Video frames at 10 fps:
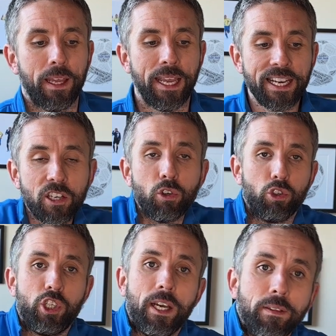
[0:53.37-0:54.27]
In a
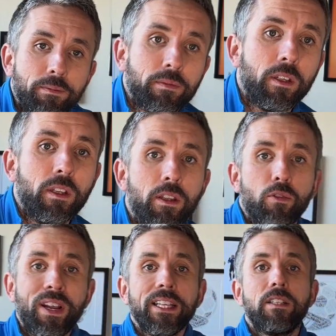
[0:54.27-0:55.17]
nutshell, the
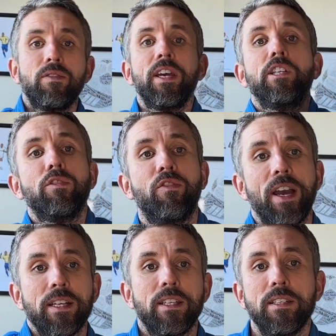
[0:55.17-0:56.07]
relative age
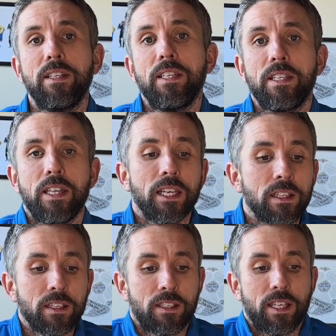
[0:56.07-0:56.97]
effect is this thing
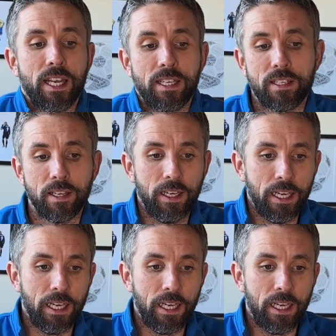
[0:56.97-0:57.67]
that states that